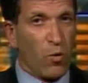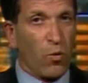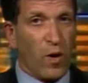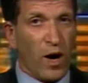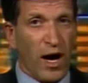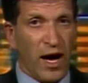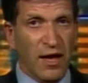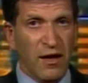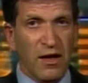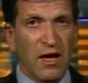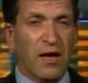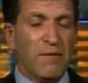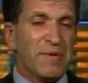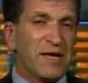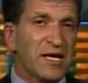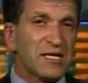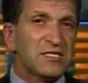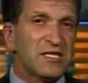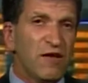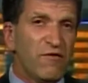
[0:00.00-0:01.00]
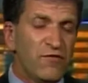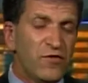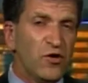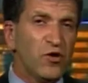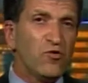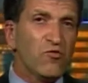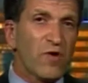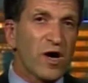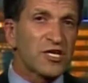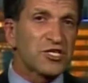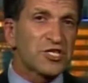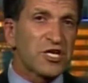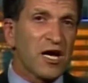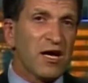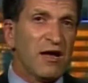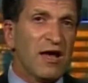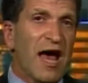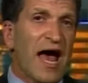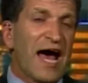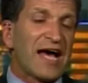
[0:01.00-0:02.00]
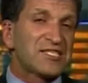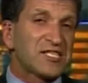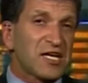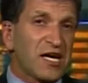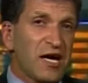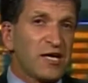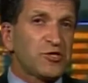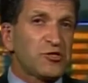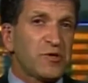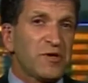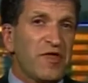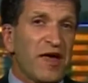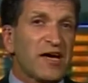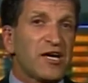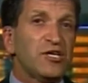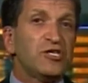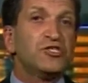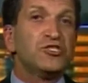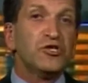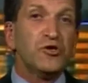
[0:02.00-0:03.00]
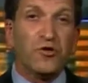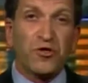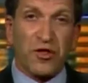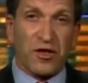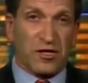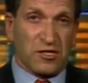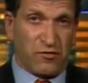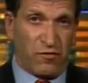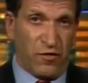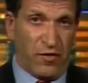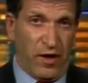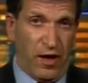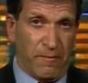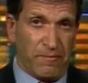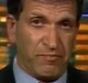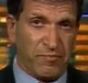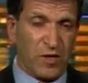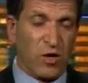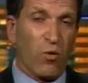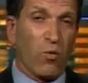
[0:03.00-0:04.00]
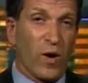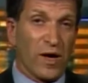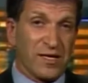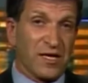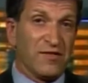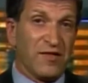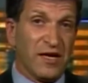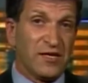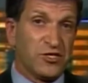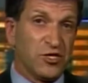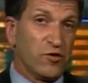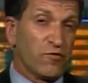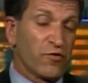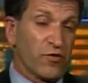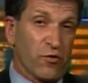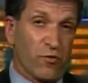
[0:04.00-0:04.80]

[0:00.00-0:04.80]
Why? Because they view Russia as a country that can do things for them. What can they do?